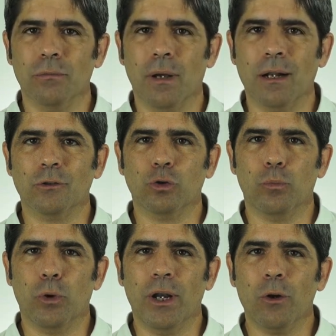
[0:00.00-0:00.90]
As it
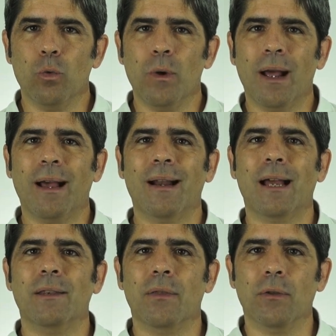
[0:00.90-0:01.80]
puts extra
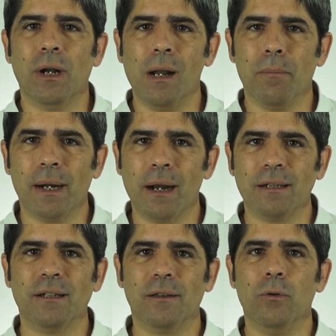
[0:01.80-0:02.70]
strain on the
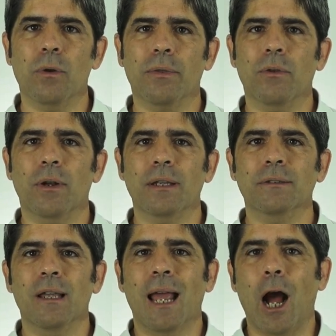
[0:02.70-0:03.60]
joints, it
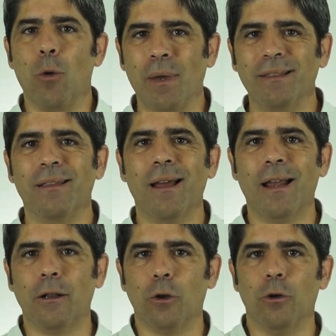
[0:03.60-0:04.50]
increases
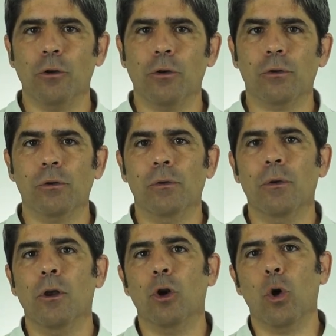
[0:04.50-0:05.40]
pain.
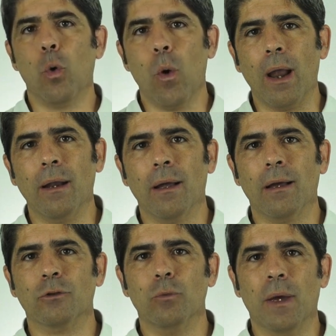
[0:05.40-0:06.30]
This,
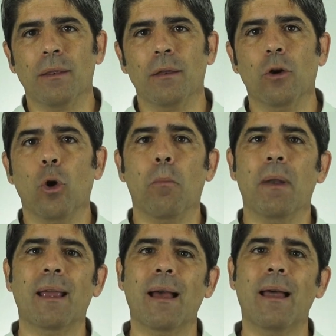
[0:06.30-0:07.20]
in turn,
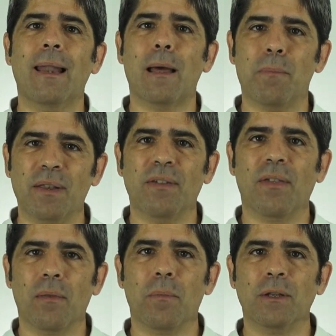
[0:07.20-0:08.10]
complicates
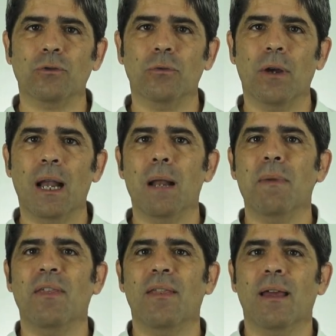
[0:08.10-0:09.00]
weight loss
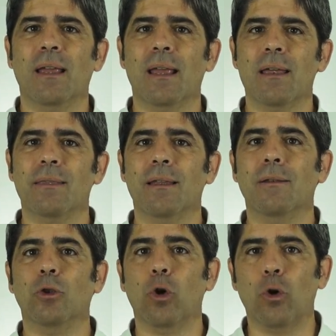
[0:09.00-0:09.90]
as it makes
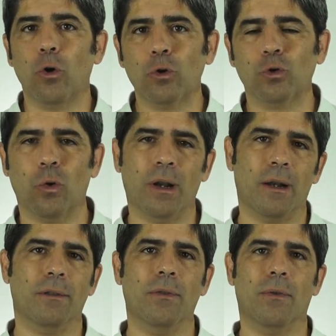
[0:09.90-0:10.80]
exercise painful.